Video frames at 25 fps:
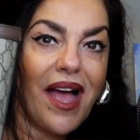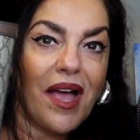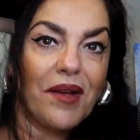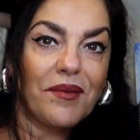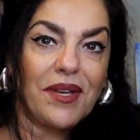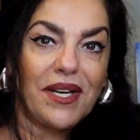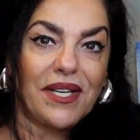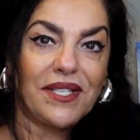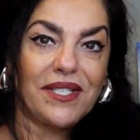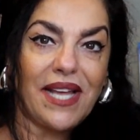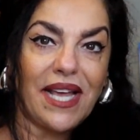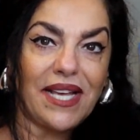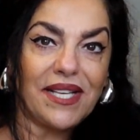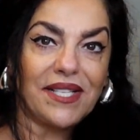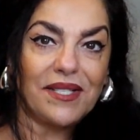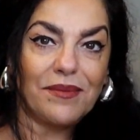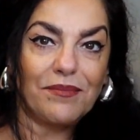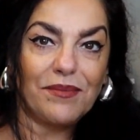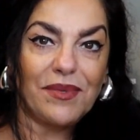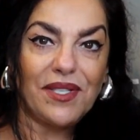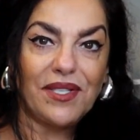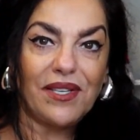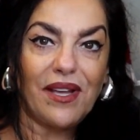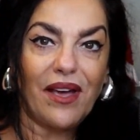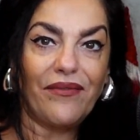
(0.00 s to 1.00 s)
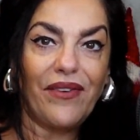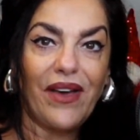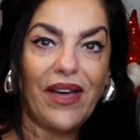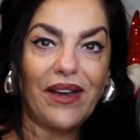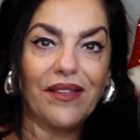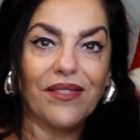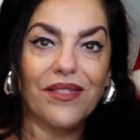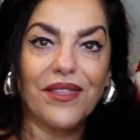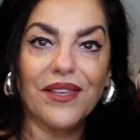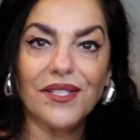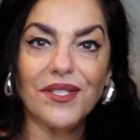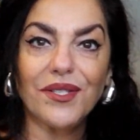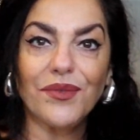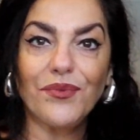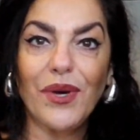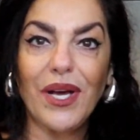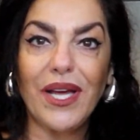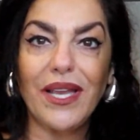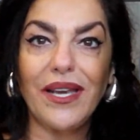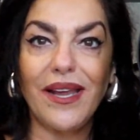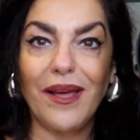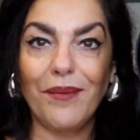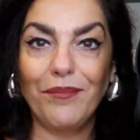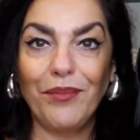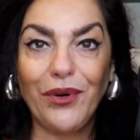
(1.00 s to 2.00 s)
I'm going to take some stuff out of this
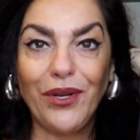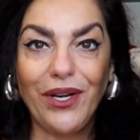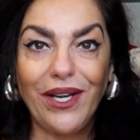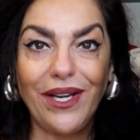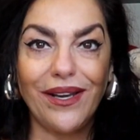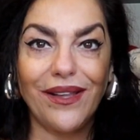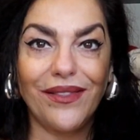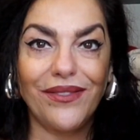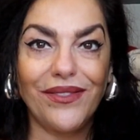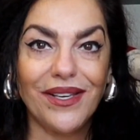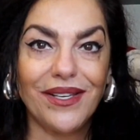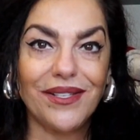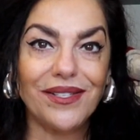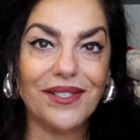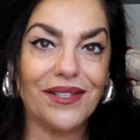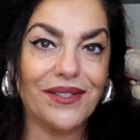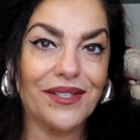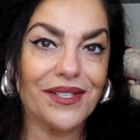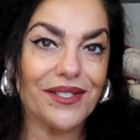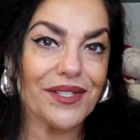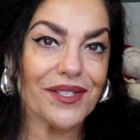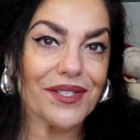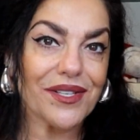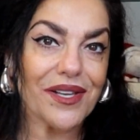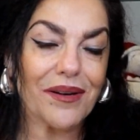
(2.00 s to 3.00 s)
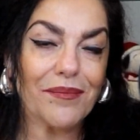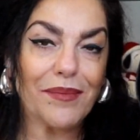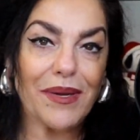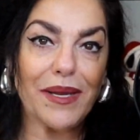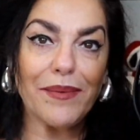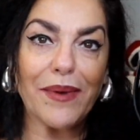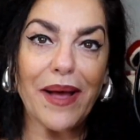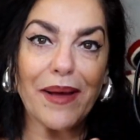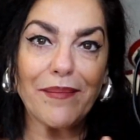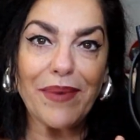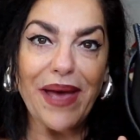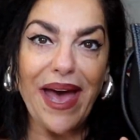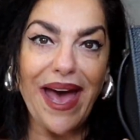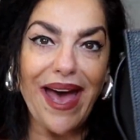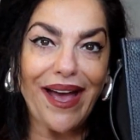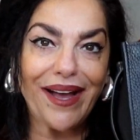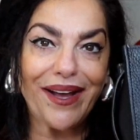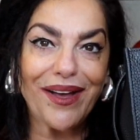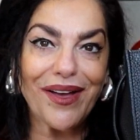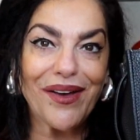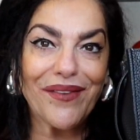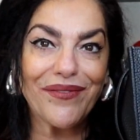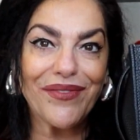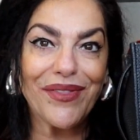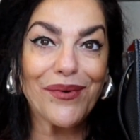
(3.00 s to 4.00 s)
one and put it in this. And this is going to be my
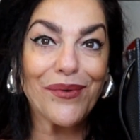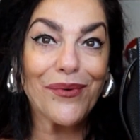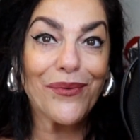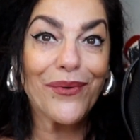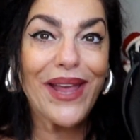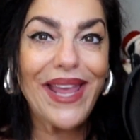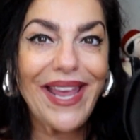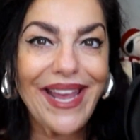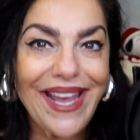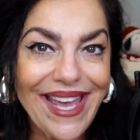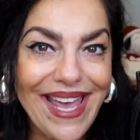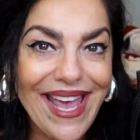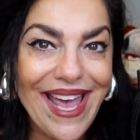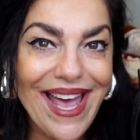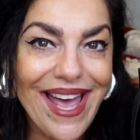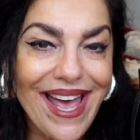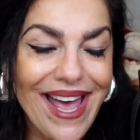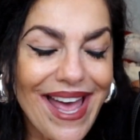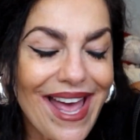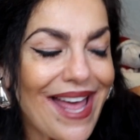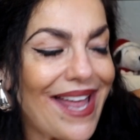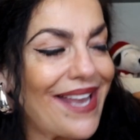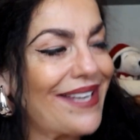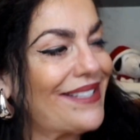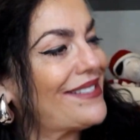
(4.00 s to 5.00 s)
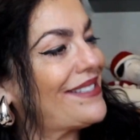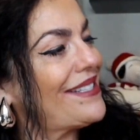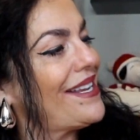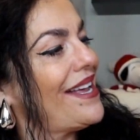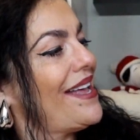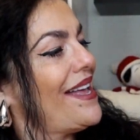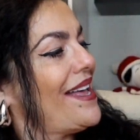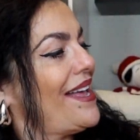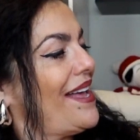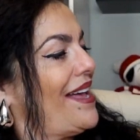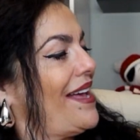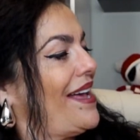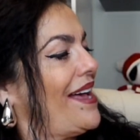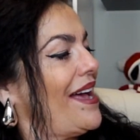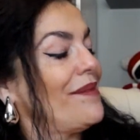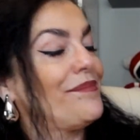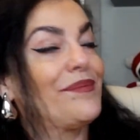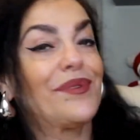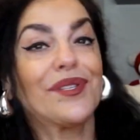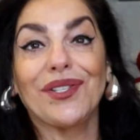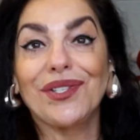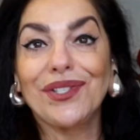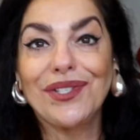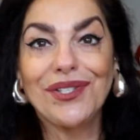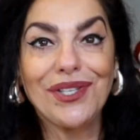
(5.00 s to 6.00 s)
bag of the weekend.
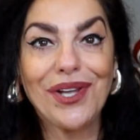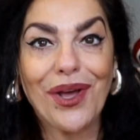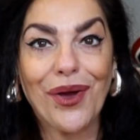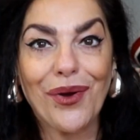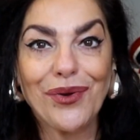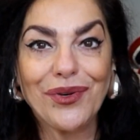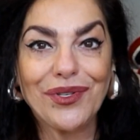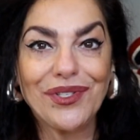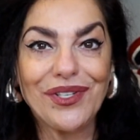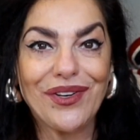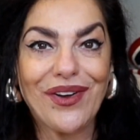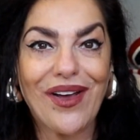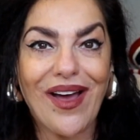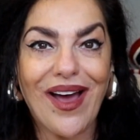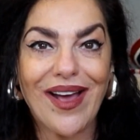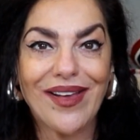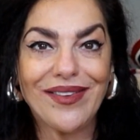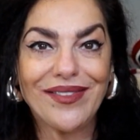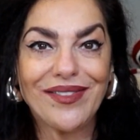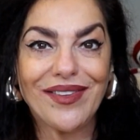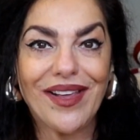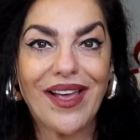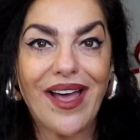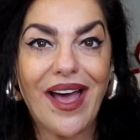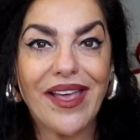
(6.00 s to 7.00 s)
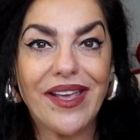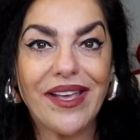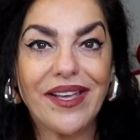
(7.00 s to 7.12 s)
I'm stoked, you guys.